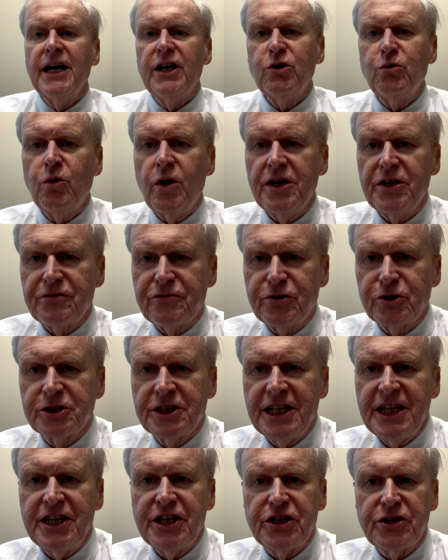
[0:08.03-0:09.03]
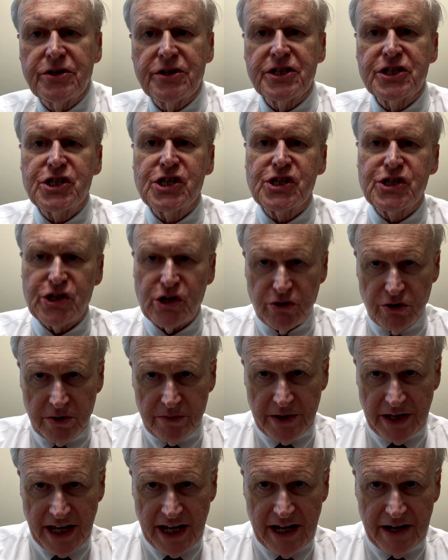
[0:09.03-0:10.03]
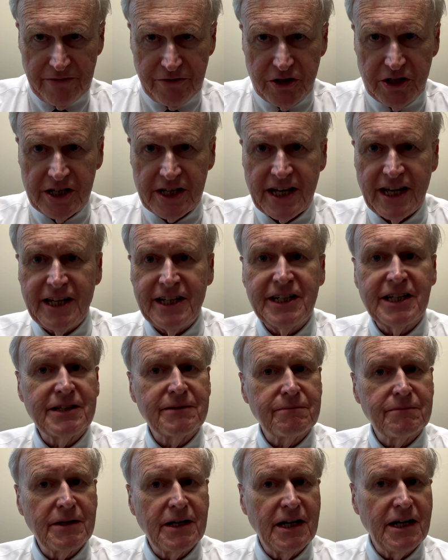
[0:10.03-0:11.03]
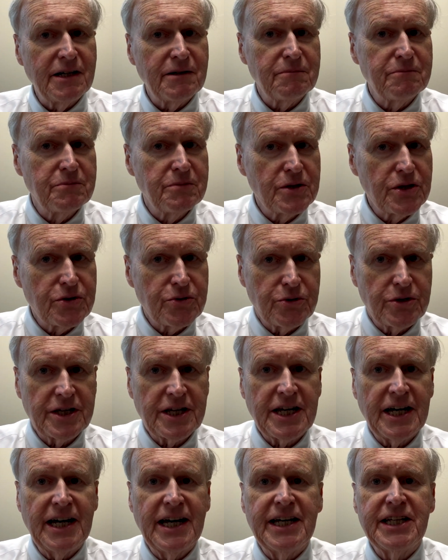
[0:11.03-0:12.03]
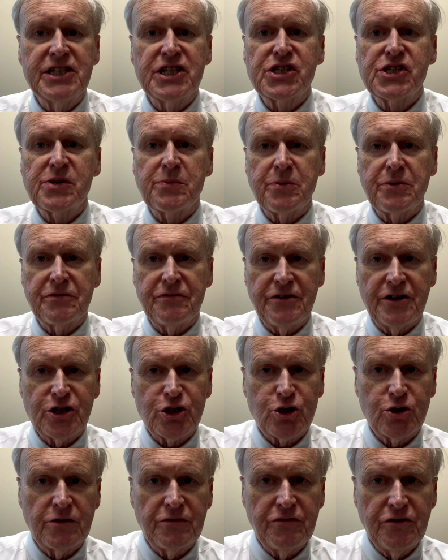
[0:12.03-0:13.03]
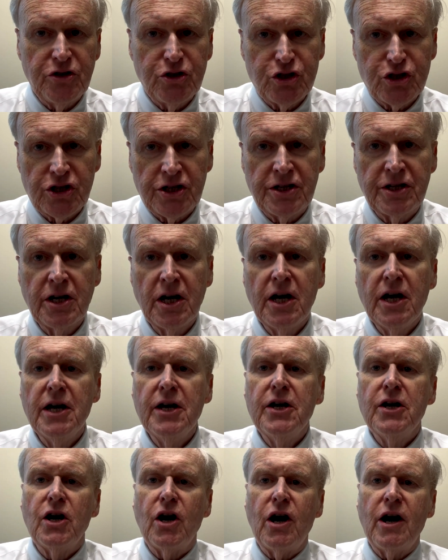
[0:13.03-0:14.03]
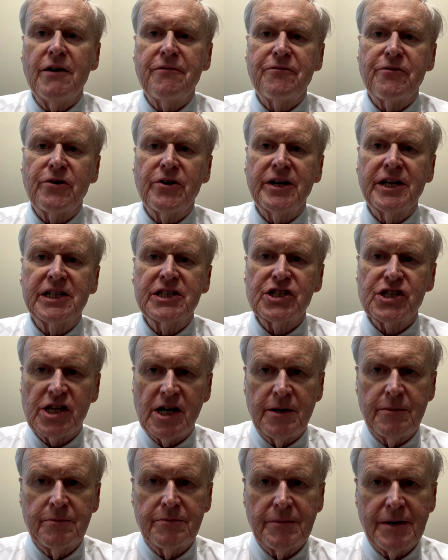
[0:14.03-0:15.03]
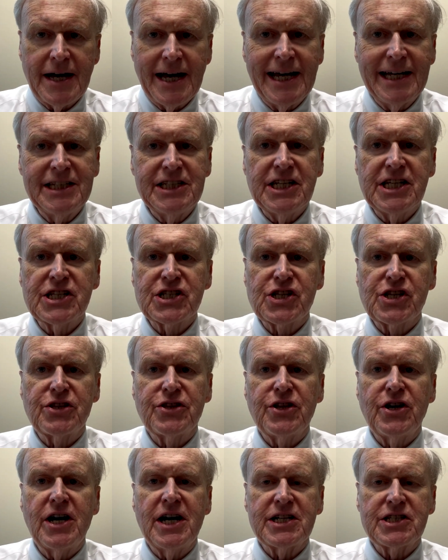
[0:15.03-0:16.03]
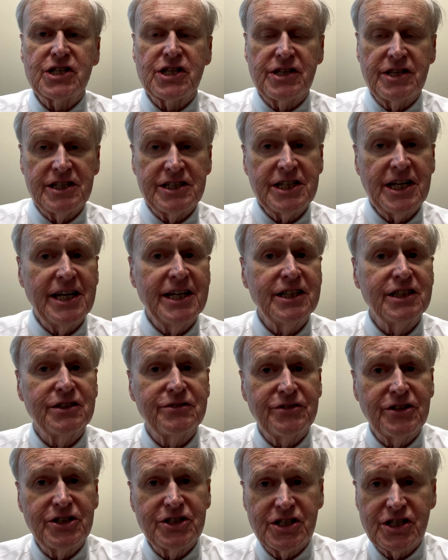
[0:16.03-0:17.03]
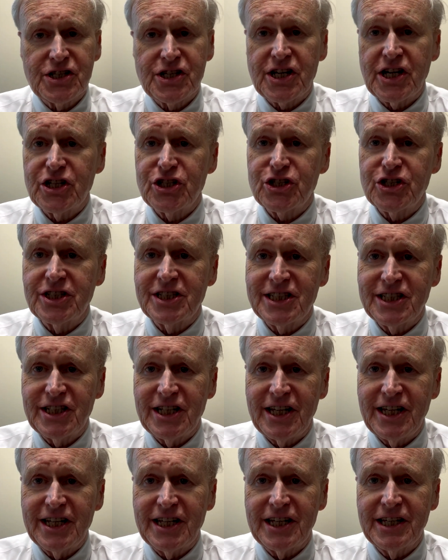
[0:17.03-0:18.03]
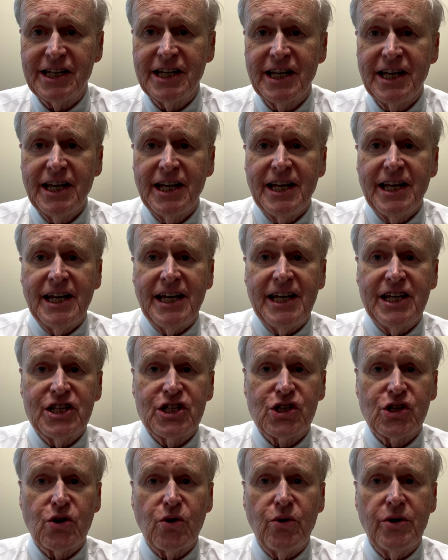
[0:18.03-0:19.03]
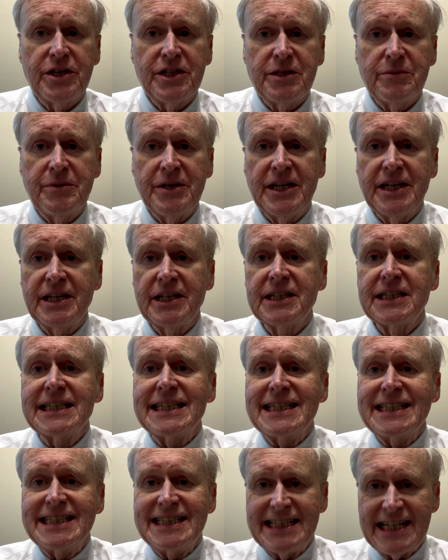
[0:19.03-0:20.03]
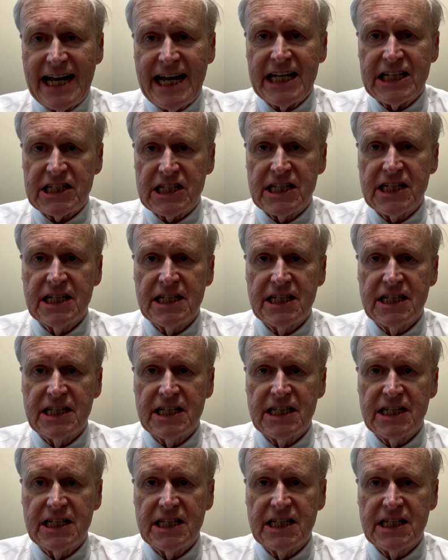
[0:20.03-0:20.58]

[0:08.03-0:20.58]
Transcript: And a wonderful day to you. This is Owen McCafferty again, through the kindness of Professional Fusion, offering some ideas and thoughts. And the title of our discussion today is going to be debt.